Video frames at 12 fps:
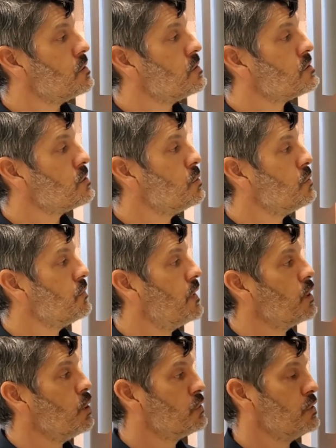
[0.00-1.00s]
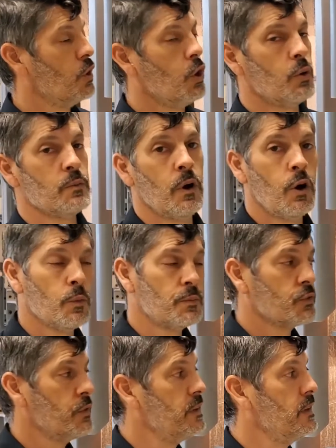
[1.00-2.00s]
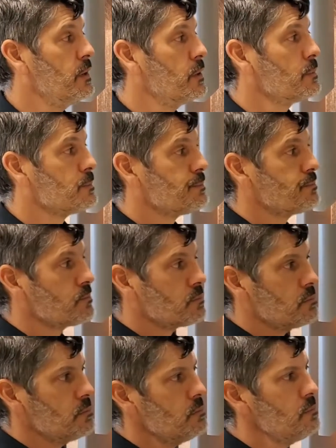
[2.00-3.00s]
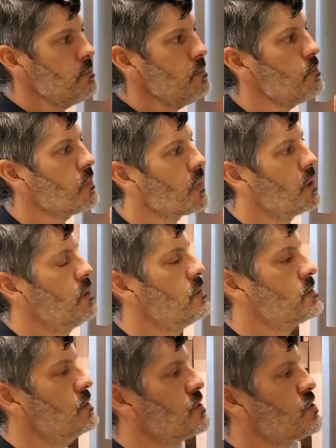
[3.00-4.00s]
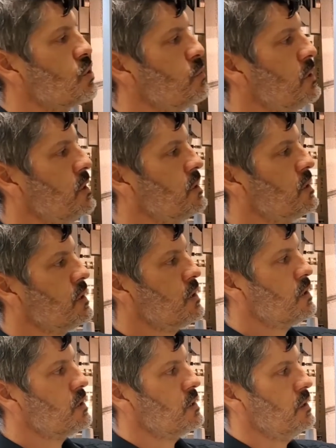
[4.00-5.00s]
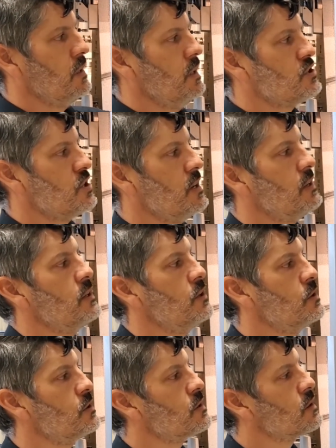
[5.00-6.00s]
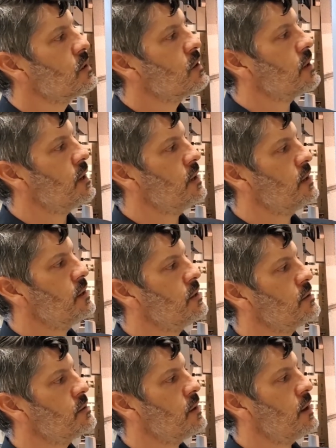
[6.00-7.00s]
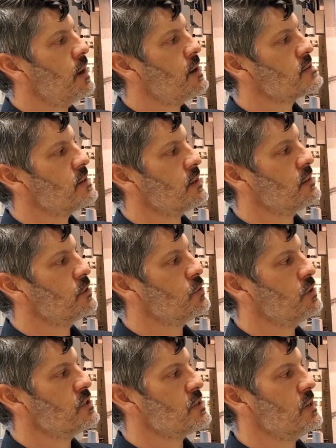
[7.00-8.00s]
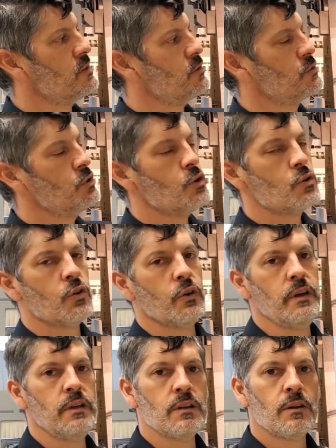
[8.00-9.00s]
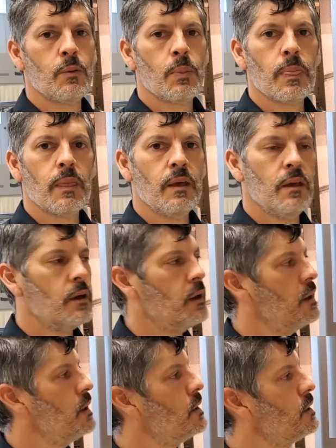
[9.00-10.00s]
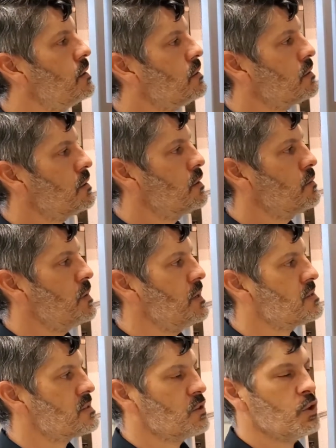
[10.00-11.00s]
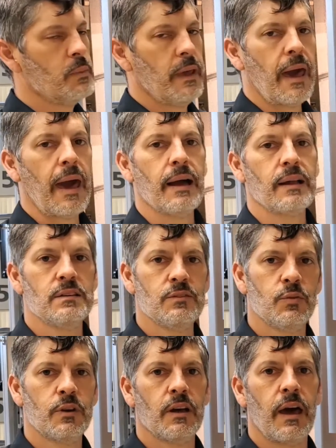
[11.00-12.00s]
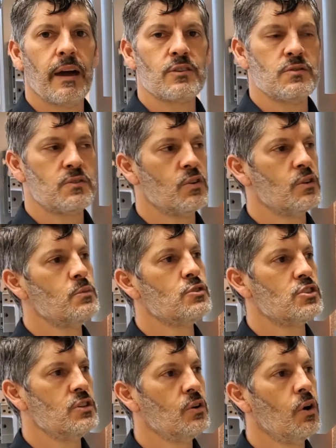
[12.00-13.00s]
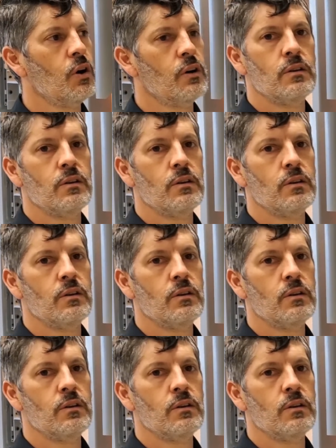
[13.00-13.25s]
So if I go to the home screen here, it's going to show me each head here, and as I click on each head, it'll go green, and it means it's going to be active when I actually turn the machine on.